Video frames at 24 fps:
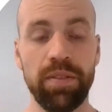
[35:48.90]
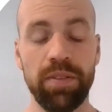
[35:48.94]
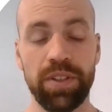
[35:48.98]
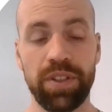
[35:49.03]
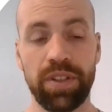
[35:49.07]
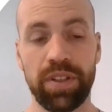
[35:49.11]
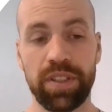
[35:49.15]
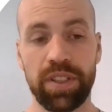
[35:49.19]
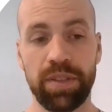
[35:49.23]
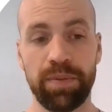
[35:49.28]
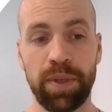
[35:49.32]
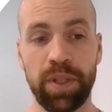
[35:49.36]
We
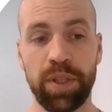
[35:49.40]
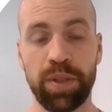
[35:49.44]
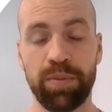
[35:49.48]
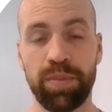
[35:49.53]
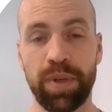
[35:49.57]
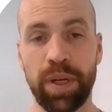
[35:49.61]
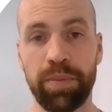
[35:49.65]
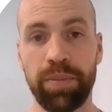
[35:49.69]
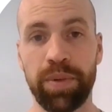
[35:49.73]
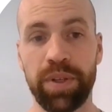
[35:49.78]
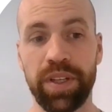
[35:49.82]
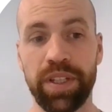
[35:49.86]
talked about the
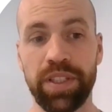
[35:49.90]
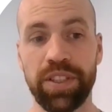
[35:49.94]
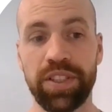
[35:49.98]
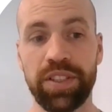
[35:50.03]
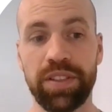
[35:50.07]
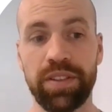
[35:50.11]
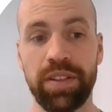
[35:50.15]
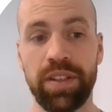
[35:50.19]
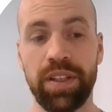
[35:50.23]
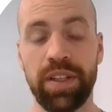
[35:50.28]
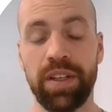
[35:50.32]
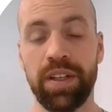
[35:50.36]

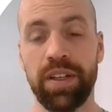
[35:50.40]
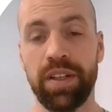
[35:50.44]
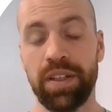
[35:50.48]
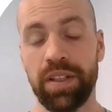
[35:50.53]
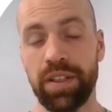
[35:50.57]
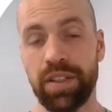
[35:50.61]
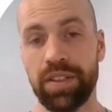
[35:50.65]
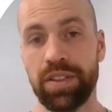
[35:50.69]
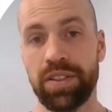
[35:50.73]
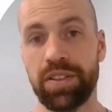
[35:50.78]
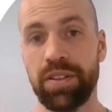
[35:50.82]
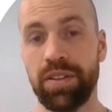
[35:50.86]
preparation,
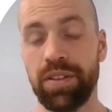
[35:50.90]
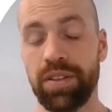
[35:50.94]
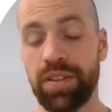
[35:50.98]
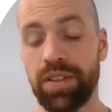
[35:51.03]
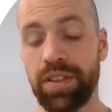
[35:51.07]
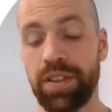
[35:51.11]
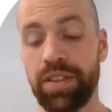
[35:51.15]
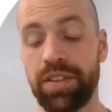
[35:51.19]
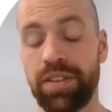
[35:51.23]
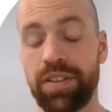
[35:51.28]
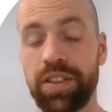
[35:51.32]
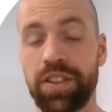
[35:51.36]
so
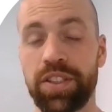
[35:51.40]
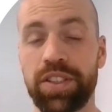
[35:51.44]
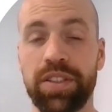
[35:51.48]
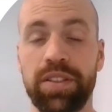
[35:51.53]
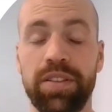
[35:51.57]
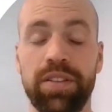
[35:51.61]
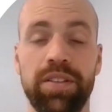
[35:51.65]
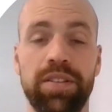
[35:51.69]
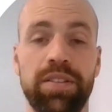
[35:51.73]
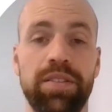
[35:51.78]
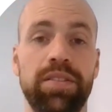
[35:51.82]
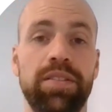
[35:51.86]
the
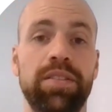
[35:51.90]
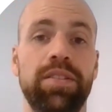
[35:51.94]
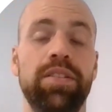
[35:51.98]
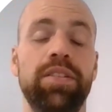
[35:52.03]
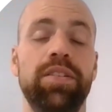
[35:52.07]
decision